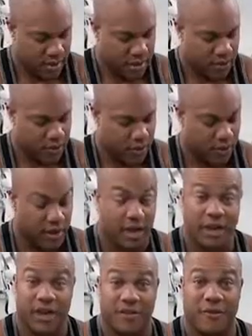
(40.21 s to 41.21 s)
And these work
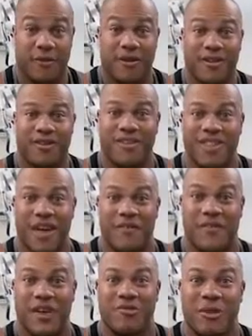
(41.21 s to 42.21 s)
really good for
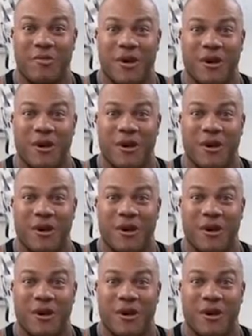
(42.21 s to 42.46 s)
that victory